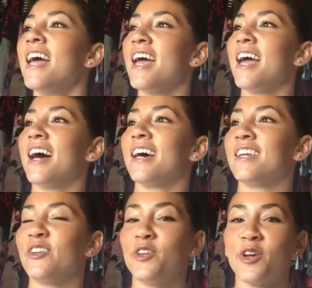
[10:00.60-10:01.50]

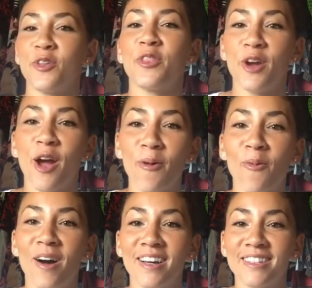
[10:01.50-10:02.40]
And, there I
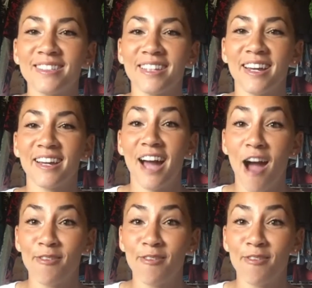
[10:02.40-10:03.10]
was, like, I